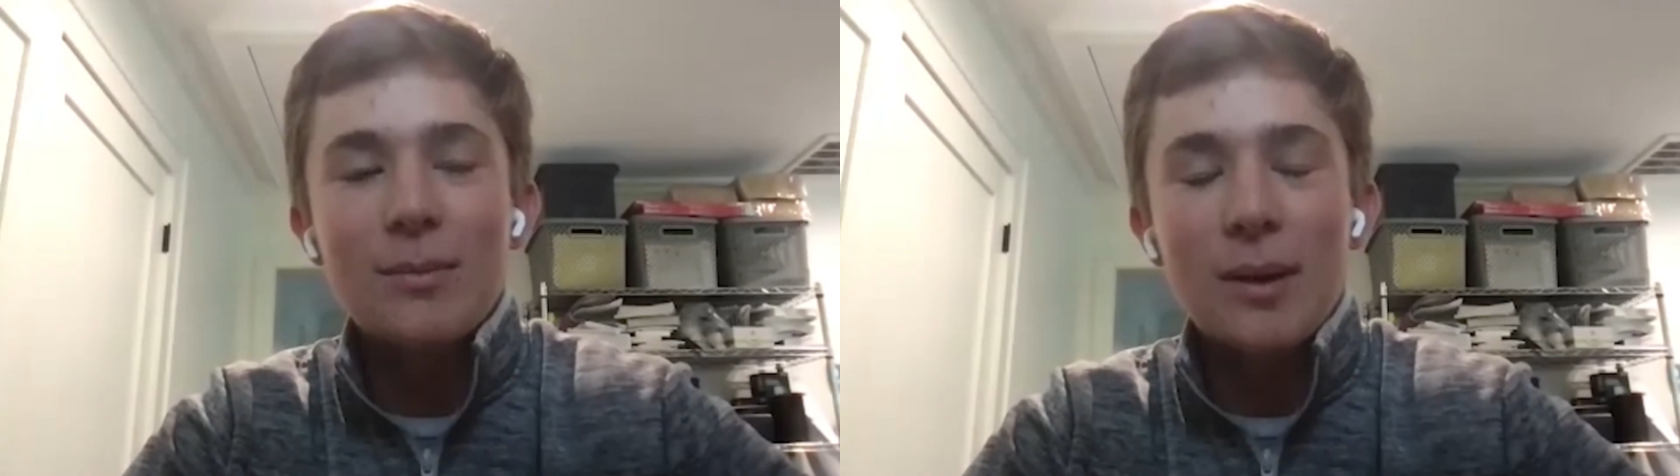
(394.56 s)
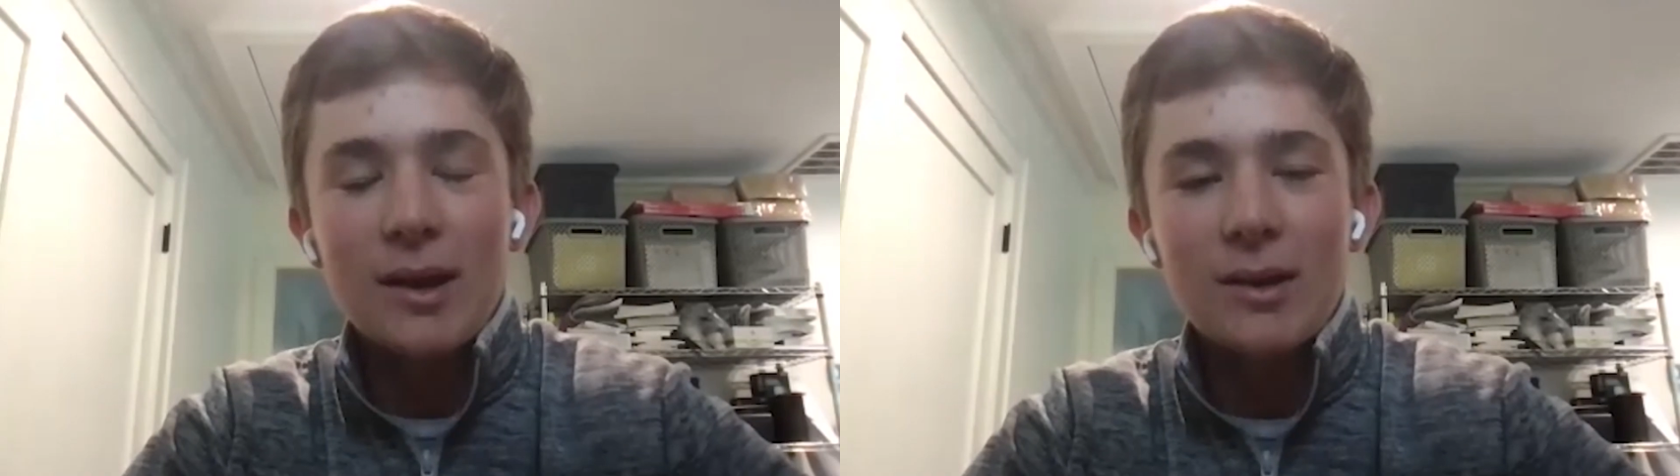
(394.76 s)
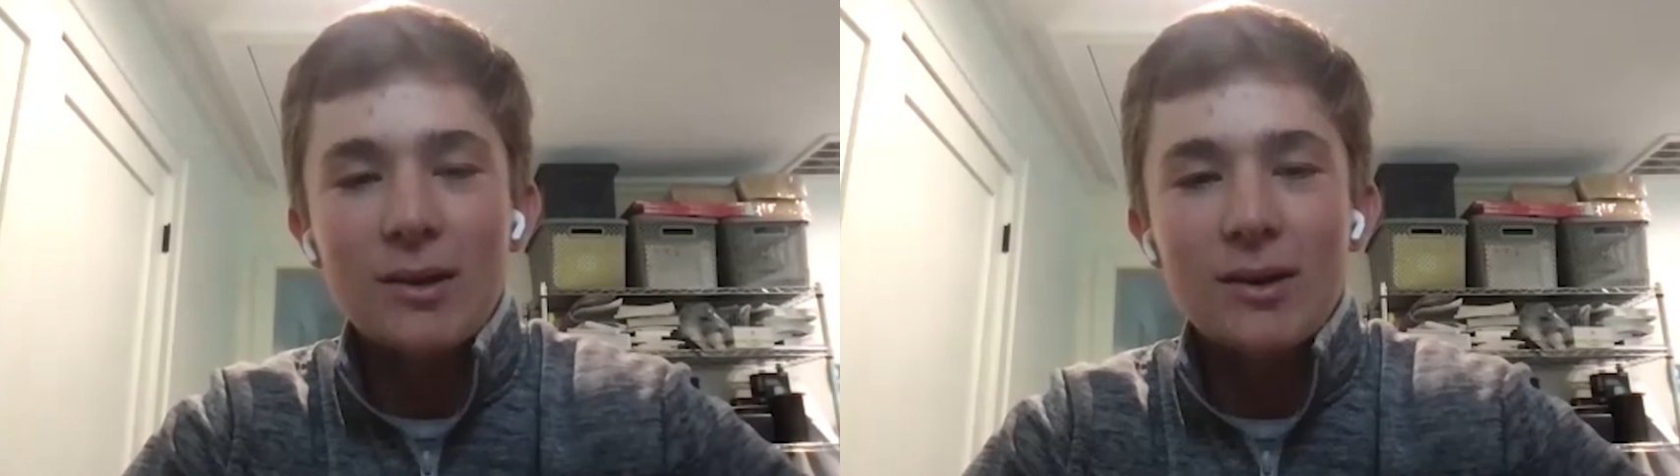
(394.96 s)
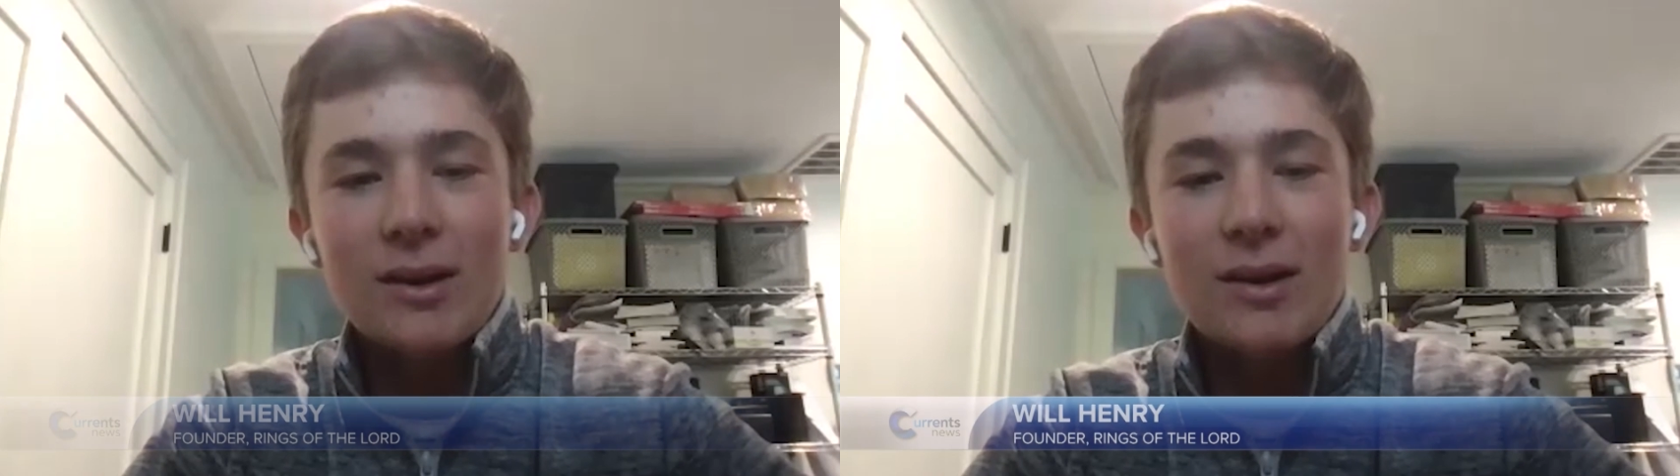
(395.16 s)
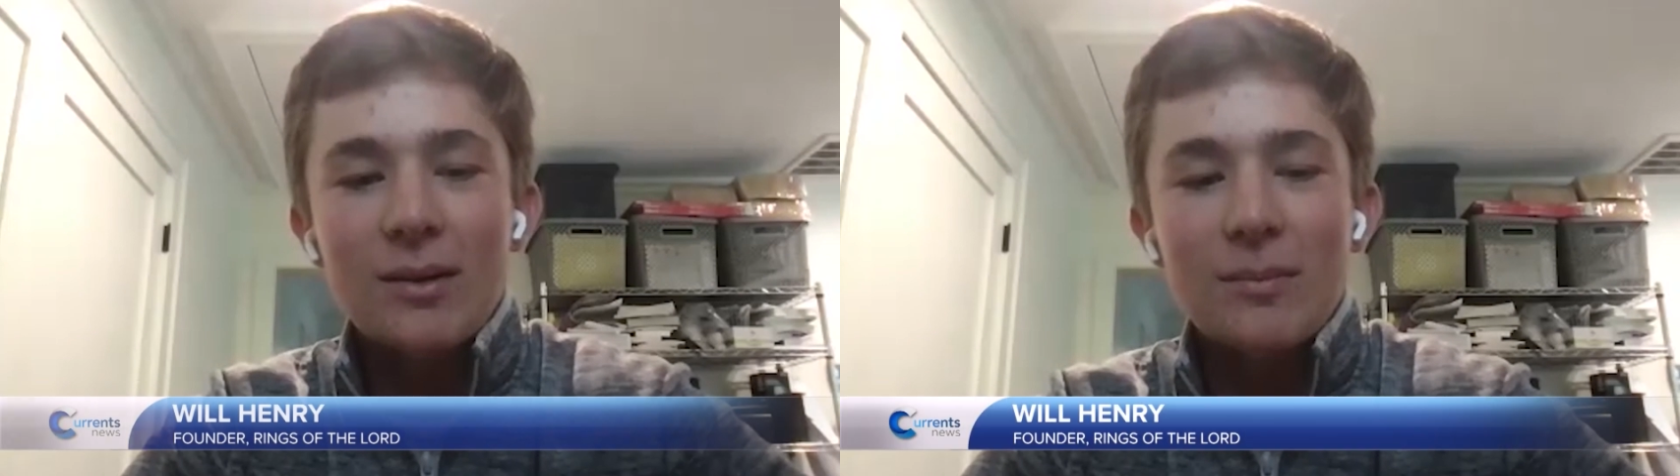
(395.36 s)
The
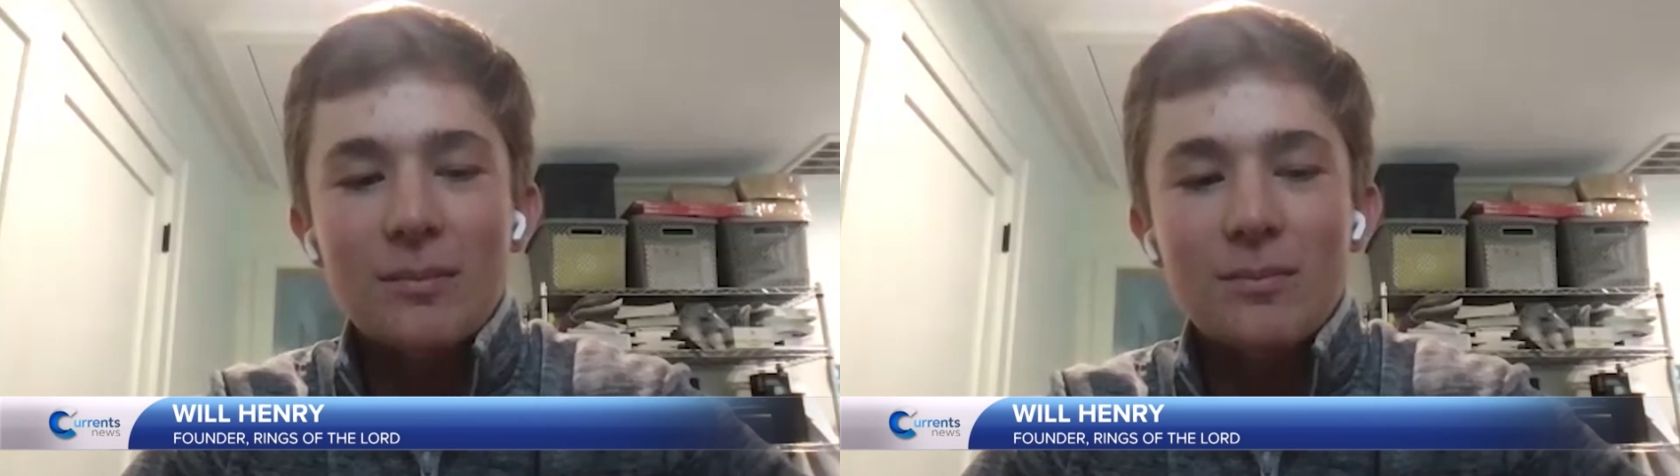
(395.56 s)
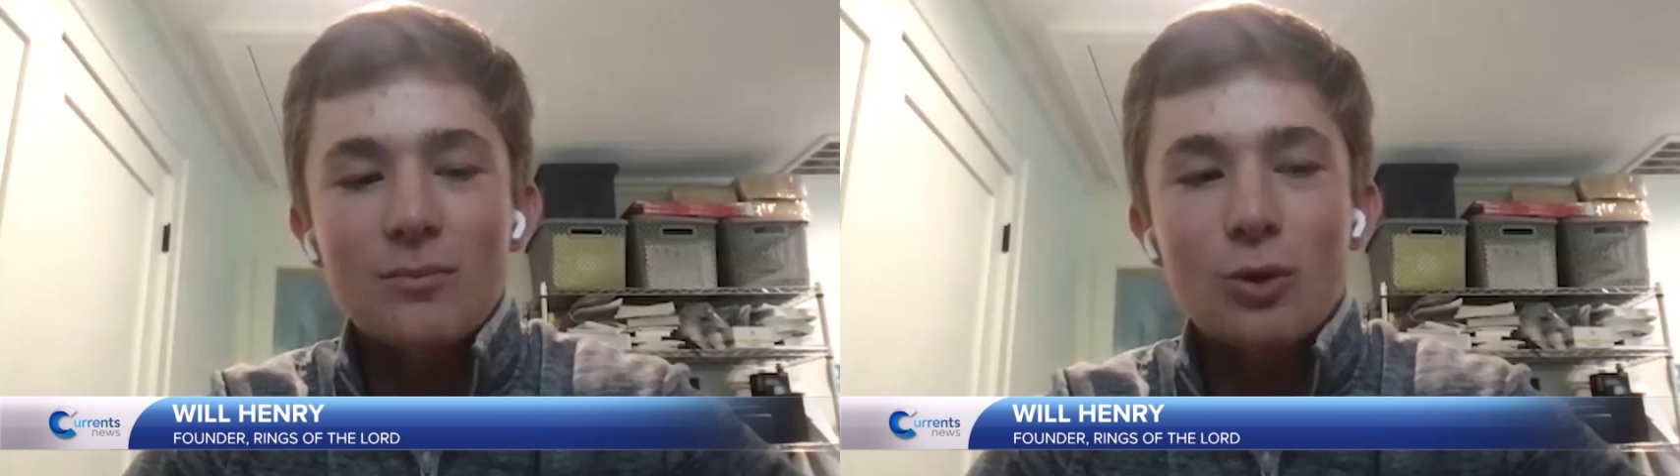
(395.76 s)
better um,